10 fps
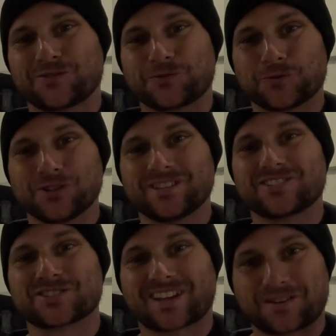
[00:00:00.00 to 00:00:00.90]
really
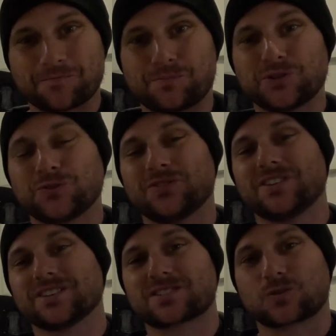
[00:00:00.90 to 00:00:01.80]
just kind of build
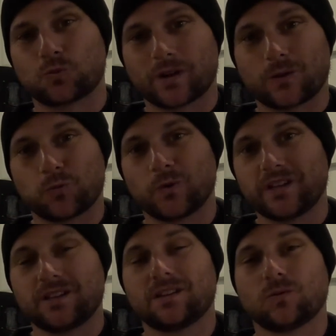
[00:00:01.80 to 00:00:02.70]
this the way
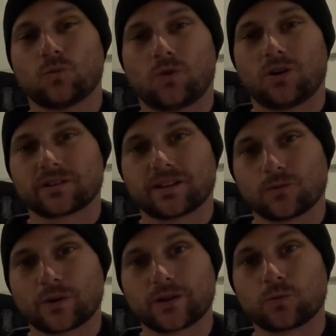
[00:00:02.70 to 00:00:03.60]
we want and the
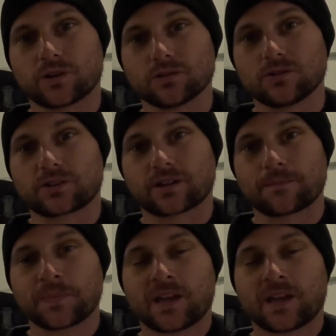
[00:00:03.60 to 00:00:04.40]
way we're looking.